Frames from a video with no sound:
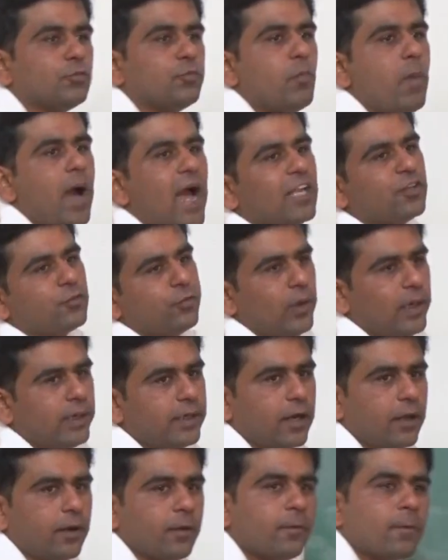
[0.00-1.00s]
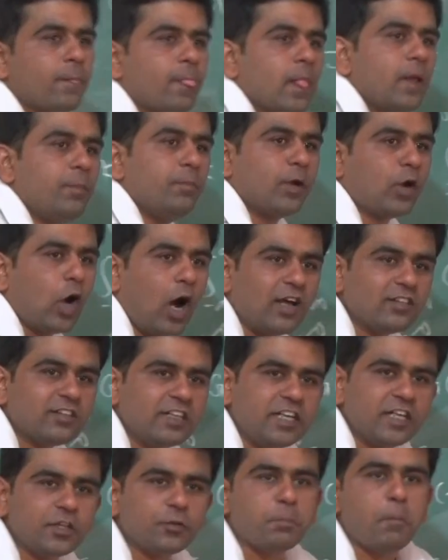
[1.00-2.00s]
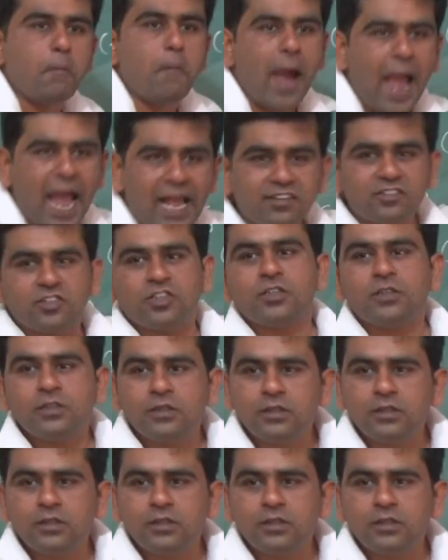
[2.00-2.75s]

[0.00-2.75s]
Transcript: match filter. Because it is match,